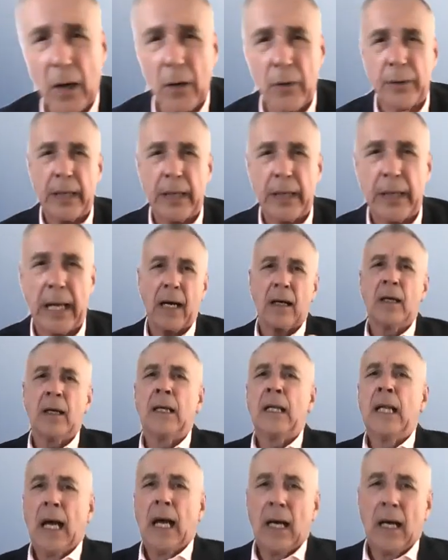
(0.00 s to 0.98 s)
ago
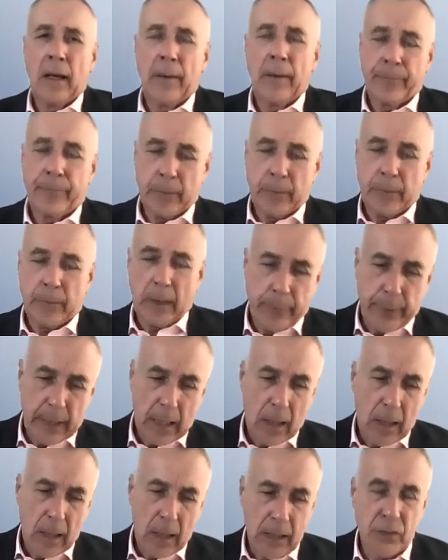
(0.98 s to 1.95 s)
now,
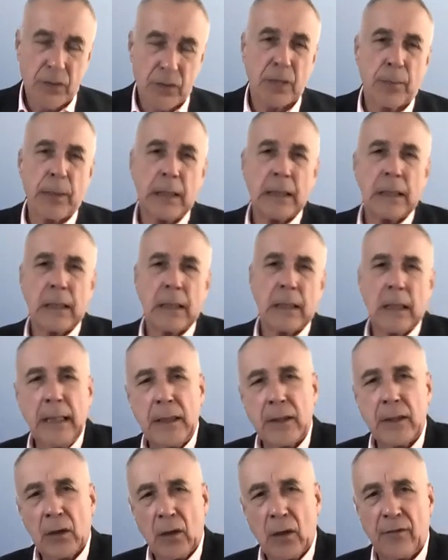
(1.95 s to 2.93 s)
but I used to be the
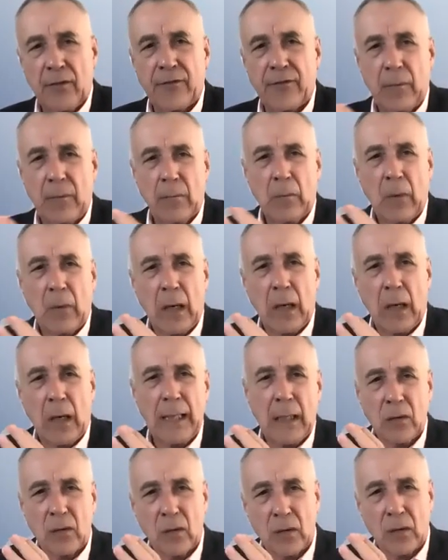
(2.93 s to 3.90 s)
leader of
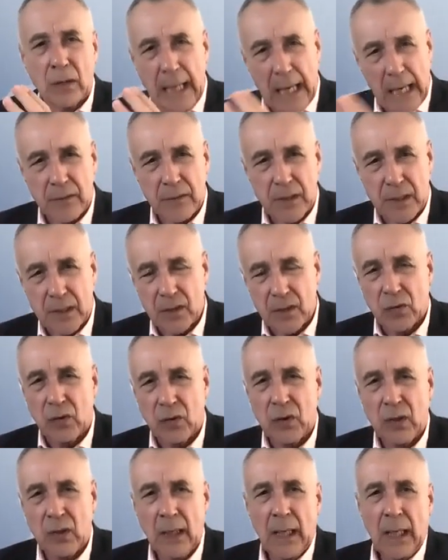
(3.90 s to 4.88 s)
my local
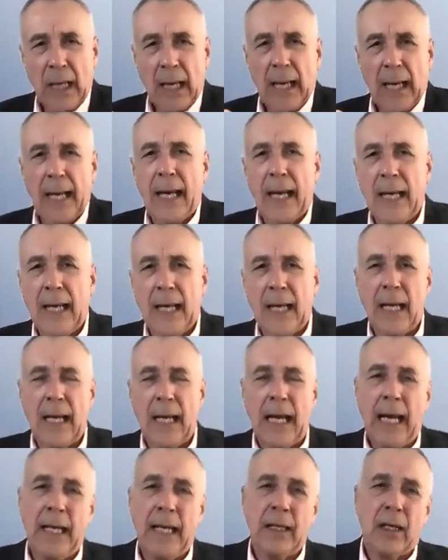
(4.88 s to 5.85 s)
council,
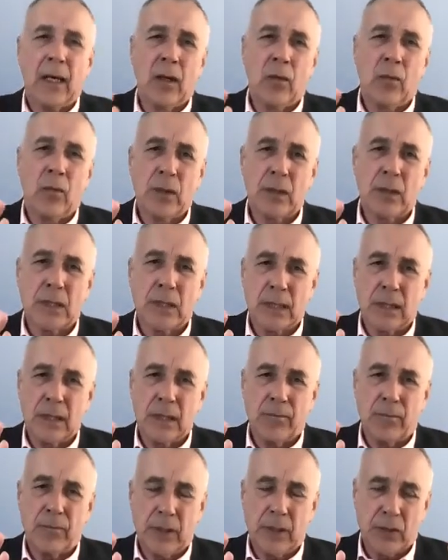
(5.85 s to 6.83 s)
and I was
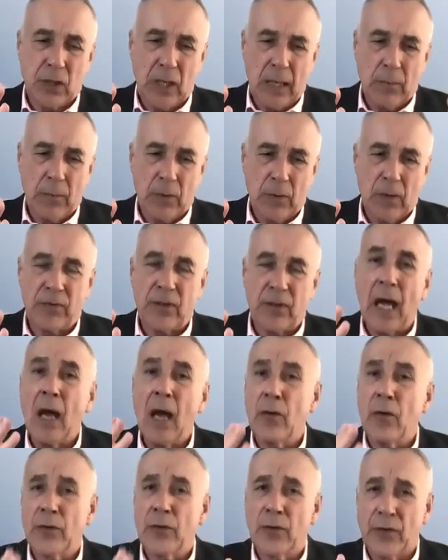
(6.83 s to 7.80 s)
the chairman of the
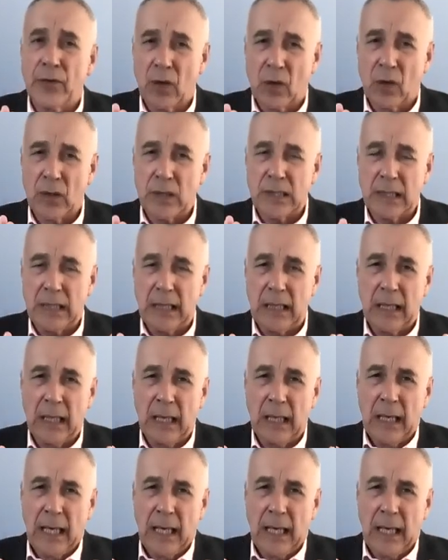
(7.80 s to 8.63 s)
health authority.